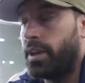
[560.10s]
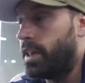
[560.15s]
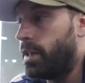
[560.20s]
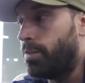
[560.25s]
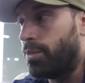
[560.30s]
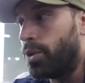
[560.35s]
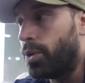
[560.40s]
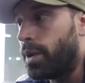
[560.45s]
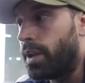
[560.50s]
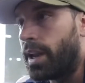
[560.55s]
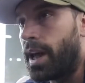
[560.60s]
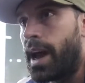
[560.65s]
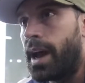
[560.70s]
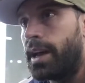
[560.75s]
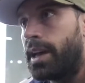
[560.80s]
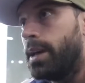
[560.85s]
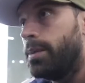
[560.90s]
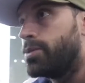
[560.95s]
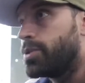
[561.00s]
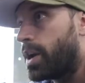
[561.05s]
keep doing
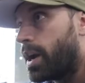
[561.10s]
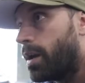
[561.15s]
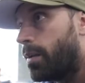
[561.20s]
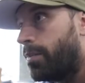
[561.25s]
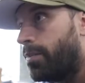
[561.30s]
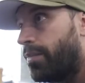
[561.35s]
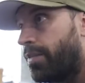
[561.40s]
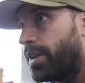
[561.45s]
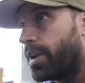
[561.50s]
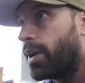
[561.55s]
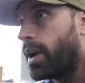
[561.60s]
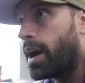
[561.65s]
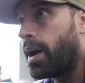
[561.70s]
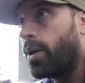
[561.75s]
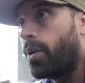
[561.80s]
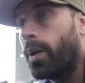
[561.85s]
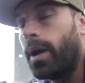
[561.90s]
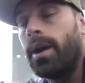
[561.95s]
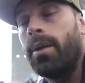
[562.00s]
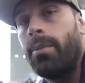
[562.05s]
that and keep trying to figure
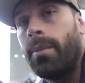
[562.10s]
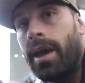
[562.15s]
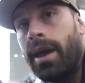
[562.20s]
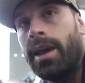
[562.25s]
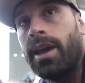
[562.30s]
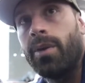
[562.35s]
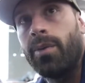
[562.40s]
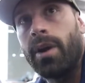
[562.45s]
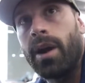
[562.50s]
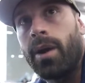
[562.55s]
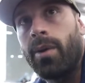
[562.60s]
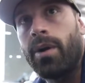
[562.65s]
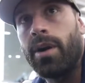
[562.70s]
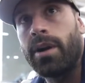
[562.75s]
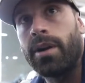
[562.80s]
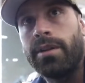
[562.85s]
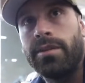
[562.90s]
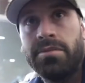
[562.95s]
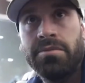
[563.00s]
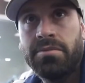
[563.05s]
out a way to make it what I
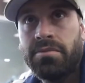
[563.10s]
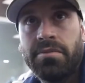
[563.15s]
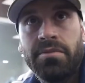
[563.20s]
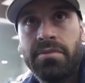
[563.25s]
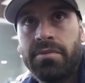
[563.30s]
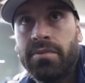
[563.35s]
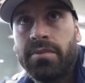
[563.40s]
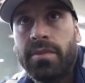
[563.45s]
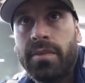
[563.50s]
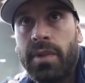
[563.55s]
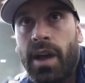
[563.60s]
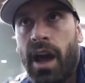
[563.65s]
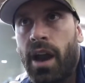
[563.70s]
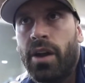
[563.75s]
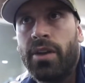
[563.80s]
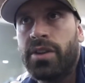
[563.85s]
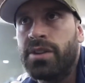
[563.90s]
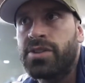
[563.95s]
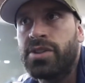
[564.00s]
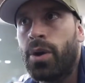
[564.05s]
wanted. I
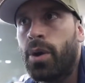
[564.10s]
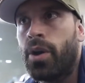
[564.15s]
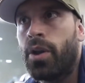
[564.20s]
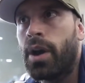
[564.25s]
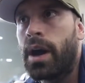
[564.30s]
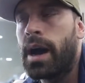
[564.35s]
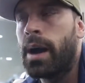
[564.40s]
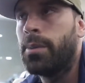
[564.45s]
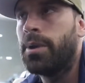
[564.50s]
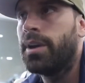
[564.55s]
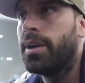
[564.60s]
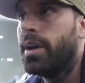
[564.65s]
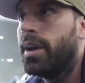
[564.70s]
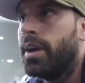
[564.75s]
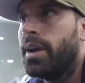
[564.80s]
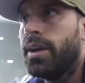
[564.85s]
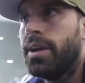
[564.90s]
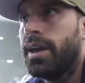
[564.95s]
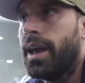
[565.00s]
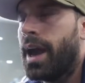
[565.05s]
don't know, there's no other, I mean,
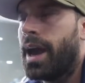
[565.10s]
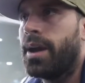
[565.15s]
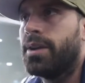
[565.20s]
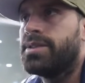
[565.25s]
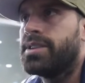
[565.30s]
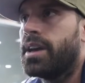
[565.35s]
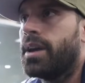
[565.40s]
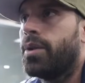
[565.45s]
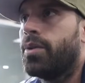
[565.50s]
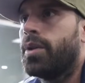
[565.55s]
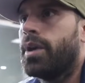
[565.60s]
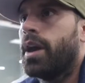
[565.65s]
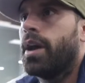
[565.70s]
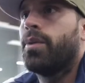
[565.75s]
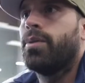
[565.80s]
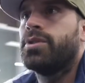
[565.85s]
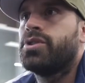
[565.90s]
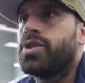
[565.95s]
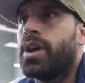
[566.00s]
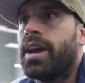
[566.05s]
yeah, I say, okay,
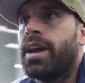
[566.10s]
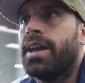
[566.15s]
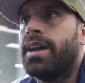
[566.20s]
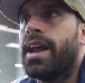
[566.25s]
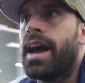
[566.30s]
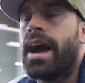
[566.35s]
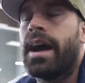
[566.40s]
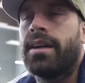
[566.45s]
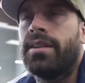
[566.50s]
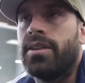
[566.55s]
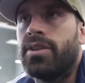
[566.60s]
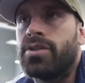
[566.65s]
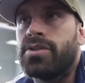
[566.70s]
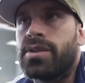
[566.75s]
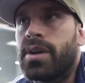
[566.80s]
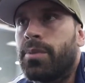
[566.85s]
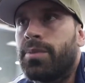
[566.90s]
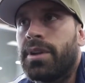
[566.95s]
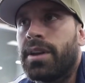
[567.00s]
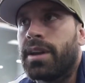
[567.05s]
I would try and get into acting or
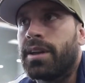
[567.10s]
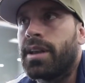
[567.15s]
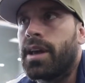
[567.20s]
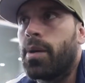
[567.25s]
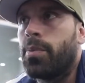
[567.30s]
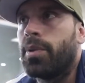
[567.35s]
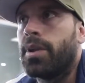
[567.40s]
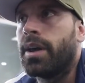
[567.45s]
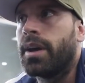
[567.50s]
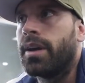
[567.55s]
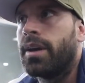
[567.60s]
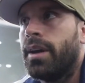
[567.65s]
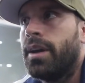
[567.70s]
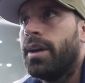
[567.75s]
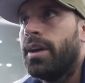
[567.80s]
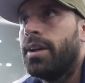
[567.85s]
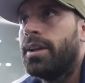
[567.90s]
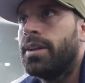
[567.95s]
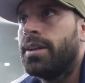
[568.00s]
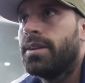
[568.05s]
something like that, but like,
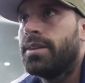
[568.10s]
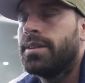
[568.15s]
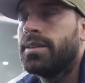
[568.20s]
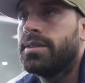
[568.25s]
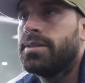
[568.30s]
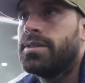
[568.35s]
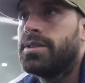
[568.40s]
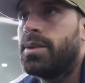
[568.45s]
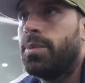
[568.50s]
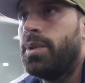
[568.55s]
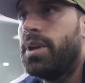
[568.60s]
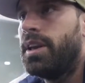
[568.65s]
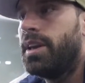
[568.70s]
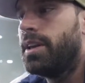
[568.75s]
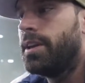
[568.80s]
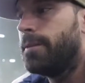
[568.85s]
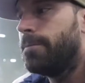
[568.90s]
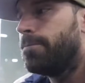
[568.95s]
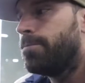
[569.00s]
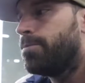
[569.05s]
to
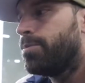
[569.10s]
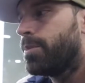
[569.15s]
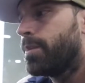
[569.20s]
me,